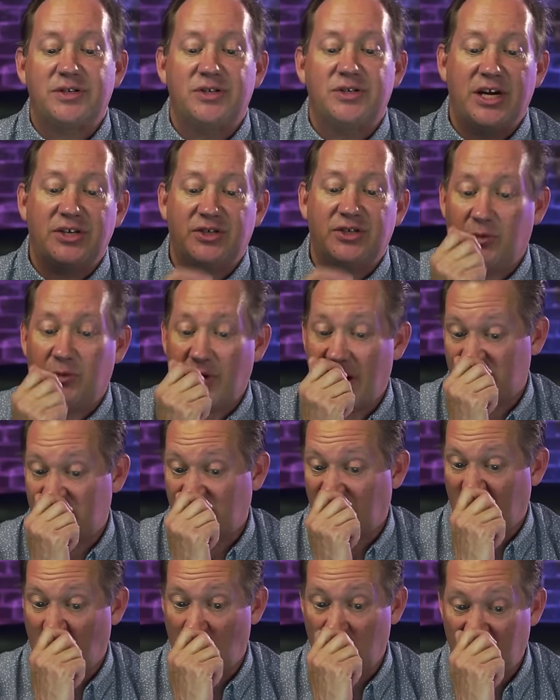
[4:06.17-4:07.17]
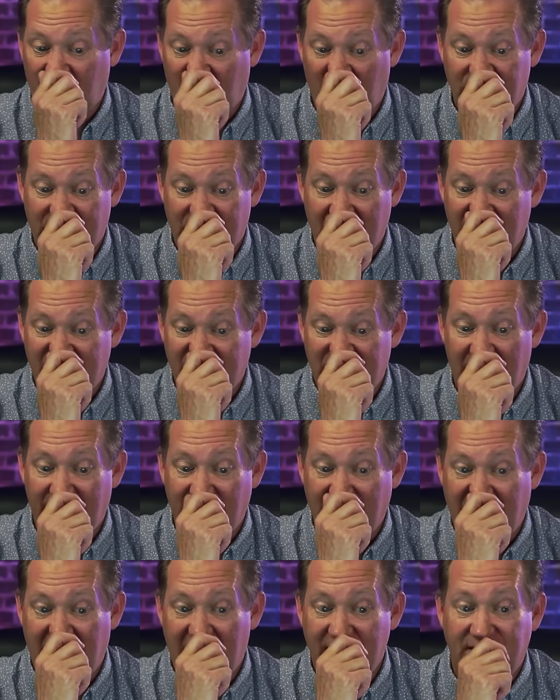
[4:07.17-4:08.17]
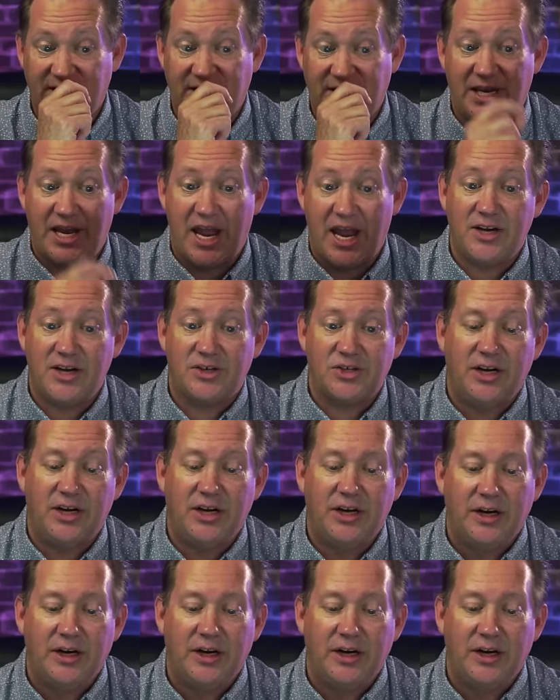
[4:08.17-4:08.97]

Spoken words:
Jason Rantz reported for 770 KTTH.